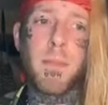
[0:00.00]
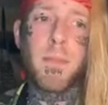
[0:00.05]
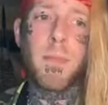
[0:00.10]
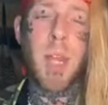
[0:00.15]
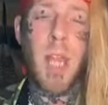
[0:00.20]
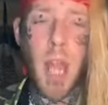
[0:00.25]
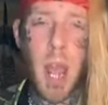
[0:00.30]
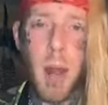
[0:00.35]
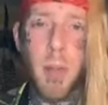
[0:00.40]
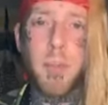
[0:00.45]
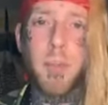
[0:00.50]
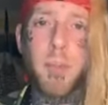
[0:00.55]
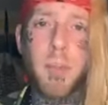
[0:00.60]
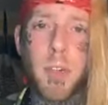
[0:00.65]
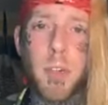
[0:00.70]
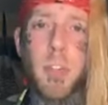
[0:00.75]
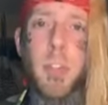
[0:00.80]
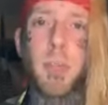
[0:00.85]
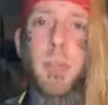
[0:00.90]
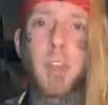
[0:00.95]
yeah.
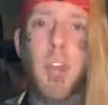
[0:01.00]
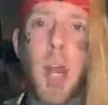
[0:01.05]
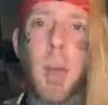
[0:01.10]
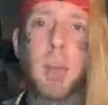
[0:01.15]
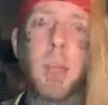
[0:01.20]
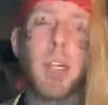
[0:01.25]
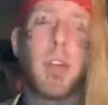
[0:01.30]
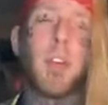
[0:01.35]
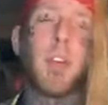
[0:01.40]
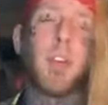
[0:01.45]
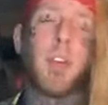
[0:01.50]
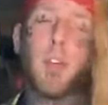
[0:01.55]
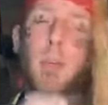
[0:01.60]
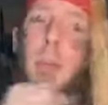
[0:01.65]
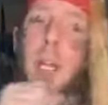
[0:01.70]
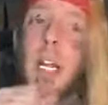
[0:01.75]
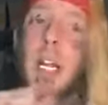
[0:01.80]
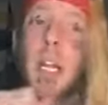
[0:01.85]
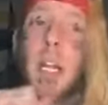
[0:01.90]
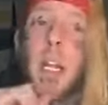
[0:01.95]
So subscribe to
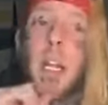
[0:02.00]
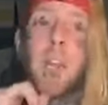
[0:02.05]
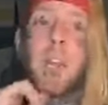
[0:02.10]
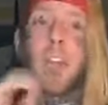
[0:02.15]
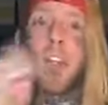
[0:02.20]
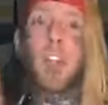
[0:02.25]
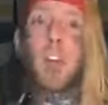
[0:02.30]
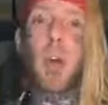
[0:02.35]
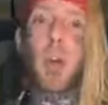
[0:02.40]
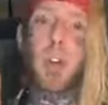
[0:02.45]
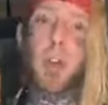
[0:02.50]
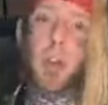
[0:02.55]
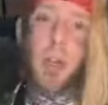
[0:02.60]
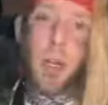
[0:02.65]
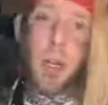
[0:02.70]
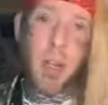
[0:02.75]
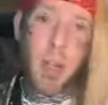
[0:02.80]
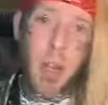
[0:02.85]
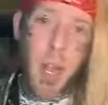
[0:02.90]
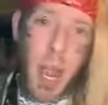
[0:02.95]
YouTube. If you join
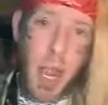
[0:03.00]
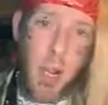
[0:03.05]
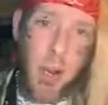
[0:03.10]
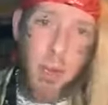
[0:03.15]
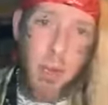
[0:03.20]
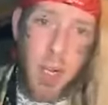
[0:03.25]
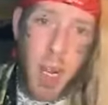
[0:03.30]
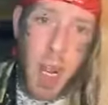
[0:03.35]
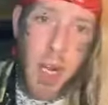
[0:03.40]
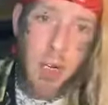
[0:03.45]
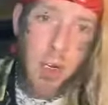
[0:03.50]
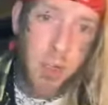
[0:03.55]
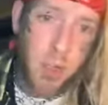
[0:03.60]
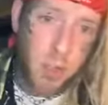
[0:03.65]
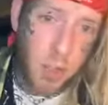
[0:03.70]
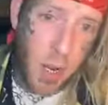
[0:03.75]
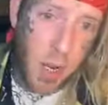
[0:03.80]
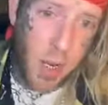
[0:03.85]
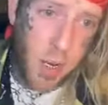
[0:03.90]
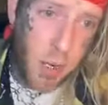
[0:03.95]
the, the Hangover Gang
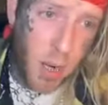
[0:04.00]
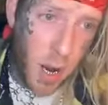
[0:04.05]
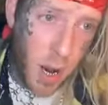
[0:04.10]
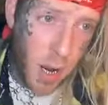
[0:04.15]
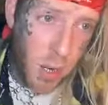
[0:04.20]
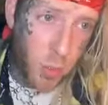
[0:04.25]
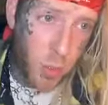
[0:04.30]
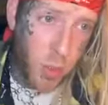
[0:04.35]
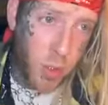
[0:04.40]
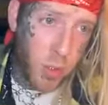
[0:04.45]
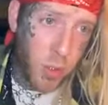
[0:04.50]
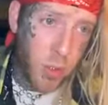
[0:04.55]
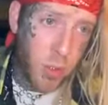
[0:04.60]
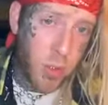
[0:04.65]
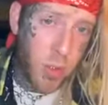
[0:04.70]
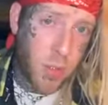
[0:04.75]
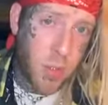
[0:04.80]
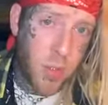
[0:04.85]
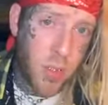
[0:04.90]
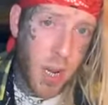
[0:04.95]
newsletter, I
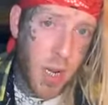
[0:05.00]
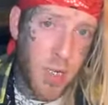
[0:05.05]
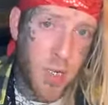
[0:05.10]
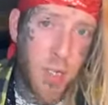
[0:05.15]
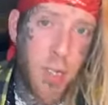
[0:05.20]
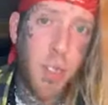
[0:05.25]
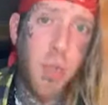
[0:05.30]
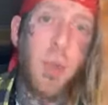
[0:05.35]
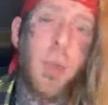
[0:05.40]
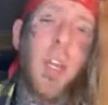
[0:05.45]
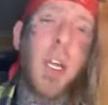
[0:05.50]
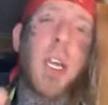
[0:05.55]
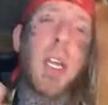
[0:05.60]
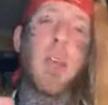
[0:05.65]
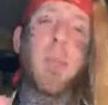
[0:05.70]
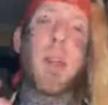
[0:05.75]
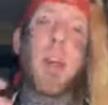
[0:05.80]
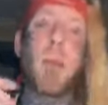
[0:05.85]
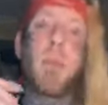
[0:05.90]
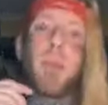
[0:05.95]
will send you the
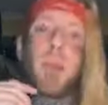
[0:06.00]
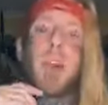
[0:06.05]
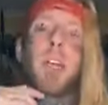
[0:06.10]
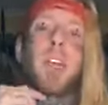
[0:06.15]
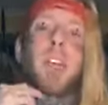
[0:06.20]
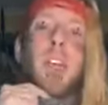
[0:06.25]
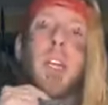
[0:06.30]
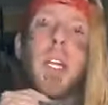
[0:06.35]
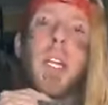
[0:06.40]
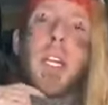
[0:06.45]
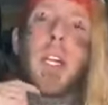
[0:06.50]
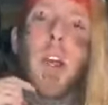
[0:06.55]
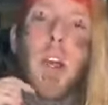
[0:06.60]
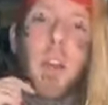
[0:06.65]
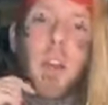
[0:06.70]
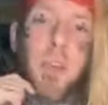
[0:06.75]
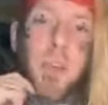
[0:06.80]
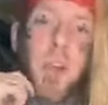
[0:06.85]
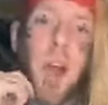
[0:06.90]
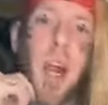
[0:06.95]
email personally
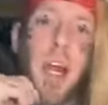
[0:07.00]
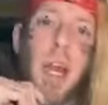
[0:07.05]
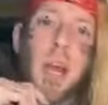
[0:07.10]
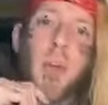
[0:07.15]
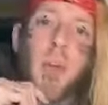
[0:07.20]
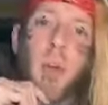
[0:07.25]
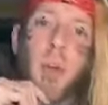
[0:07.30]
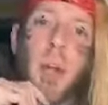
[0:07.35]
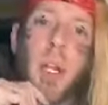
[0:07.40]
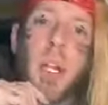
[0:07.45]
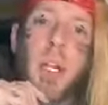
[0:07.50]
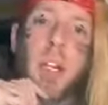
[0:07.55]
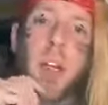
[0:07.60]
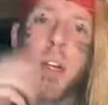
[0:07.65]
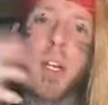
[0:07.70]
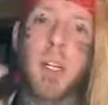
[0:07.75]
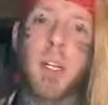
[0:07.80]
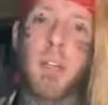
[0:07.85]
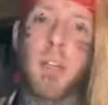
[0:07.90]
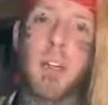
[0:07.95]
on Friday morning. You'll
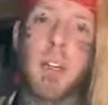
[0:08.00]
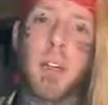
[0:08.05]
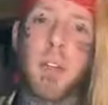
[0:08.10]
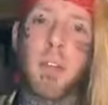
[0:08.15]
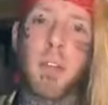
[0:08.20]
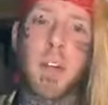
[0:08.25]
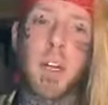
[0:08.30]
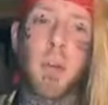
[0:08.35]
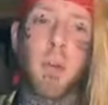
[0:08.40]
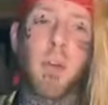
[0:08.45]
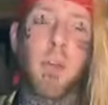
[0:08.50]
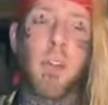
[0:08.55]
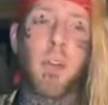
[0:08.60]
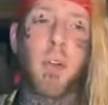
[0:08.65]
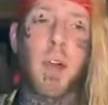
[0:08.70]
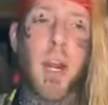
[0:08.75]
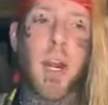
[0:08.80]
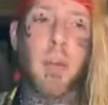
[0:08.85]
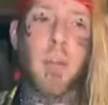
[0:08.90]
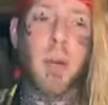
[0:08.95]
get to see the video
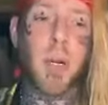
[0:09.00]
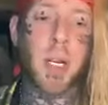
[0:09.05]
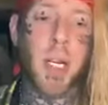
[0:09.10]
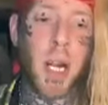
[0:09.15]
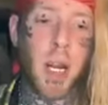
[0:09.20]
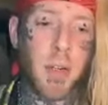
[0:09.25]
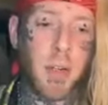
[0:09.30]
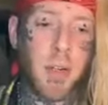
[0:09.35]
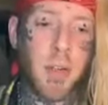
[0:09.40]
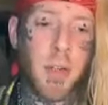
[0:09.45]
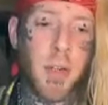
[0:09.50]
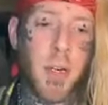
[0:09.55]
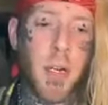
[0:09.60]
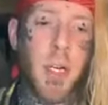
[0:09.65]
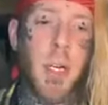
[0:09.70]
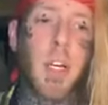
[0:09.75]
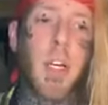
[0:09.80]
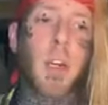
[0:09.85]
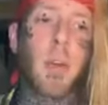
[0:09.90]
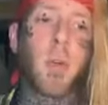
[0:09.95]
before anybody else,
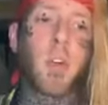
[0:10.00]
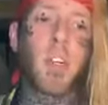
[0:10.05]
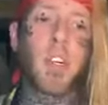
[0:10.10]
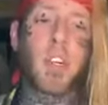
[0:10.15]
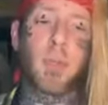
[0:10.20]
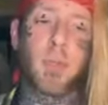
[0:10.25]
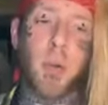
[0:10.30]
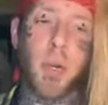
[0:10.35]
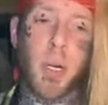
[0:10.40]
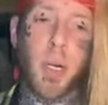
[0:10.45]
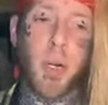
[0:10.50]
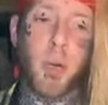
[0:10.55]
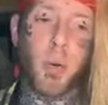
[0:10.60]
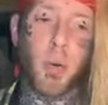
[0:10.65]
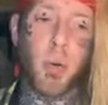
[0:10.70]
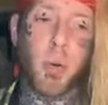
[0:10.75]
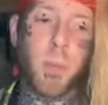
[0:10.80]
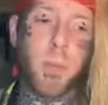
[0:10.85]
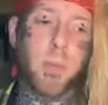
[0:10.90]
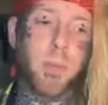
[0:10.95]
which is pretty
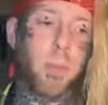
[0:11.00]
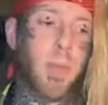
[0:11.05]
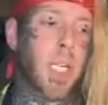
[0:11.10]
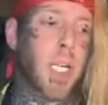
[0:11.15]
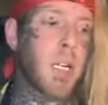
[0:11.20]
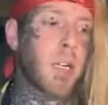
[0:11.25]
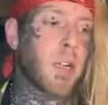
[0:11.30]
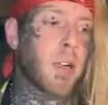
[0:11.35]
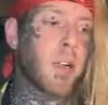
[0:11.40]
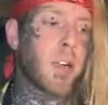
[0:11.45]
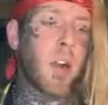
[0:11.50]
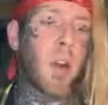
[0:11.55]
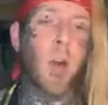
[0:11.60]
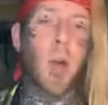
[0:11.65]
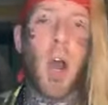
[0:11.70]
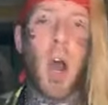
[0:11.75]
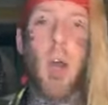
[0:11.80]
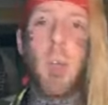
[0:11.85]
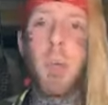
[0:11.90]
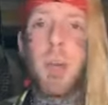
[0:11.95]
cool. So
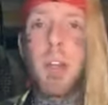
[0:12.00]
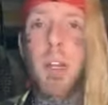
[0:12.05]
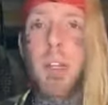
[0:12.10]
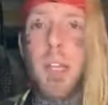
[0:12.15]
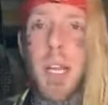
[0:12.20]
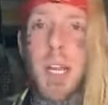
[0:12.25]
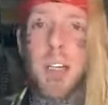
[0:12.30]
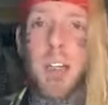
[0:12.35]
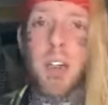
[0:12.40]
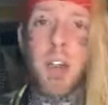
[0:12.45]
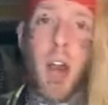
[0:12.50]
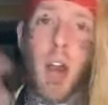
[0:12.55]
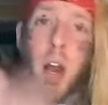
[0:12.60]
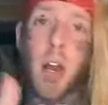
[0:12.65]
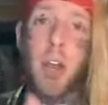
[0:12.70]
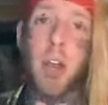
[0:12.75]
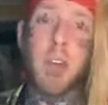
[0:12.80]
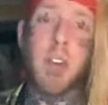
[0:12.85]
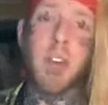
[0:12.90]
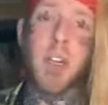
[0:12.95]
I'll put the links to all
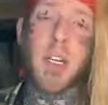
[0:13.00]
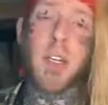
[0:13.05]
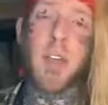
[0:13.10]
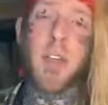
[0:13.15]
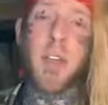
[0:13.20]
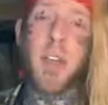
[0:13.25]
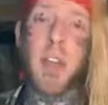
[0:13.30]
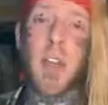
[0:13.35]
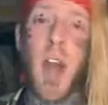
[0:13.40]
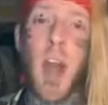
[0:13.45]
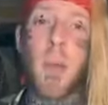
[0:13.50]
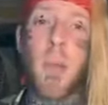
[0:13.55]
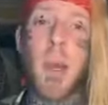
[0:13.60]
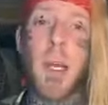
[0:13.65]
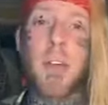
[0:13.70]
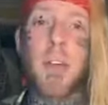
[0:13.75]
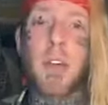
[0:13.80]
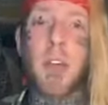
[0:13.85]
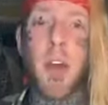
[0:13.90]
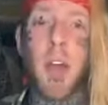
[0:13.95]
those things in the
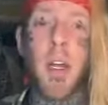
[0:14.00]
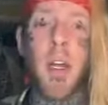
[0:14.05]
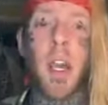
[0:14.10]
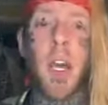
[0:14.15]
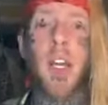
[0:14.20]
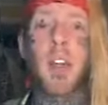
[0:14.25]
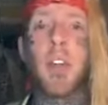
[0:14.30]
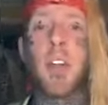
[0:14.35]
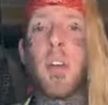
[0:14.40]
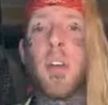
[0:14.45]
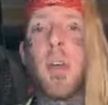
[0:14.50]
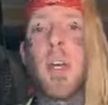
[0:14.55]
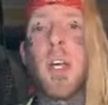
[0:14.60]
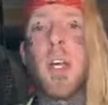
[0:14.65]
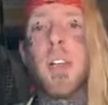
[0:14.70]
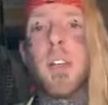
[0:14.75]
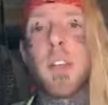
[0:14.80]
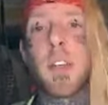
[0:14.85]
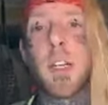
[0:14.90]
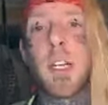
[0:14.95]
comments. All you got to do
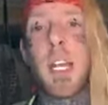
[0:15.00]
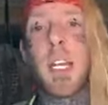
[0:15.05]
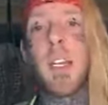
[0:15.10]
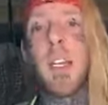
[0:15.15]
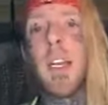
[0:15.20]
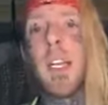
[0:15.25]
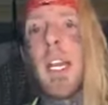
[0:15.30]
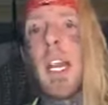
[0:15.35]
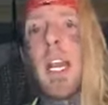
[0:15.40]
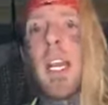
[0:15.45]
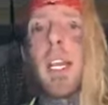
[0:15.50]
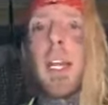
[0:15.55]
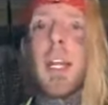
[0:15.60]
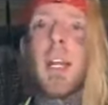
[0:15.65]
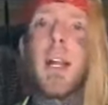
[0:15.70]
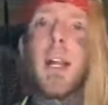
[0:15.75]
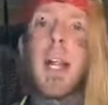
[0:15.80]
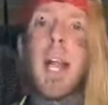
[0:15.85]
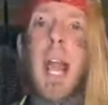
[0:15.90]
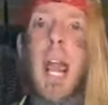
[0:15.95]
is click the link,
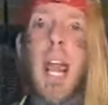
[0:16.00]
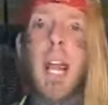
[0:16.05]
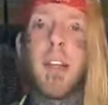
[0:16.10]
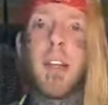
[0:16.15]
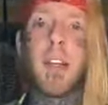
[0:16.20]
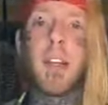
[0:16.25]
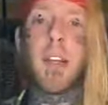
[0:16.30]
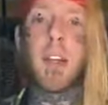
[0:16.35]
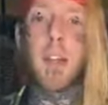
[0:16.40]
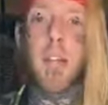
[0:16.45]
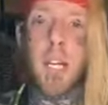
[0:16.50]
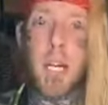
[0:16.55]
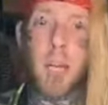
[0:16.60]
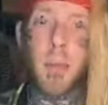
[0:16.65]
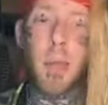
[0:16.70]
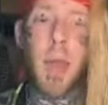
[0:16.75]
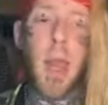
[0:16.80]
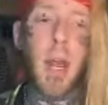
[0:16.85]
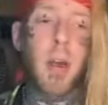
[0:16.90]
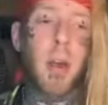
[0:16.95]
enter your
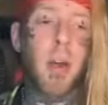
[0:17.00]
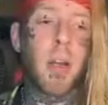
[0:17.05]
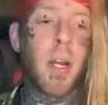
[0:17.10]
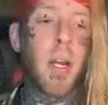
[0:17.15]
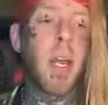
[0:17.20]
email,